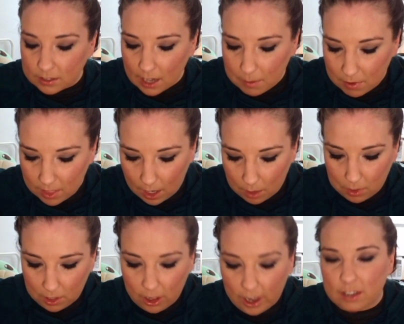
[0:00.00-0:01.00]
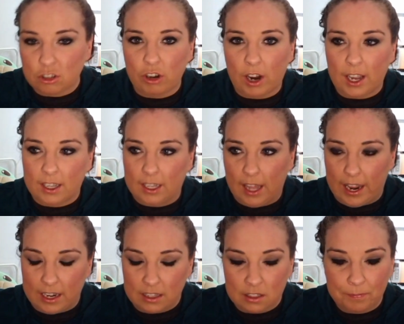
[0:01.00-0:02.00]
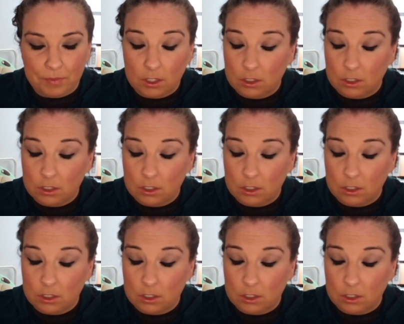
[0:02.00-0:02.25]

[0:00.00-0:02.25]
top of that, we lost Dragon Glass.